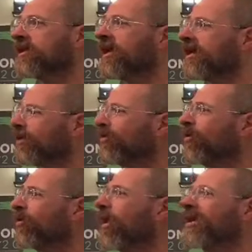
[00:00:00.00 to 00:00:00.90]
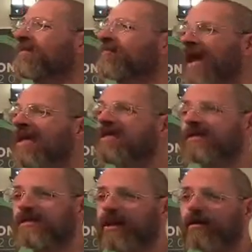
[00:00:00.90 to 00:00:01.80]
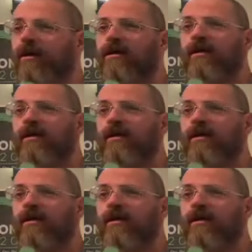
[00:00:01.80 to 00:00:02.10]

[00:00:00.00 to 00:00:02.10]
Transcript: including the one he made to Sarah,